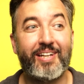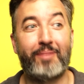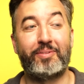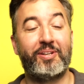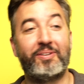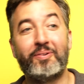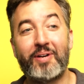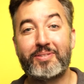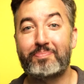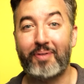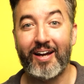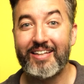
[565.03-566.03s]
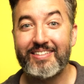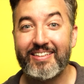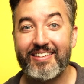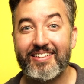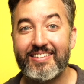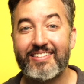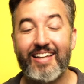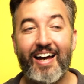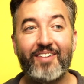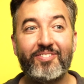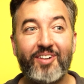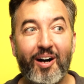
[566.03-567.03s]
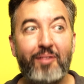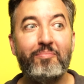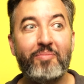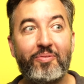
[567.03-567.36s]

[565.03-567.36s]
how many US presidents have come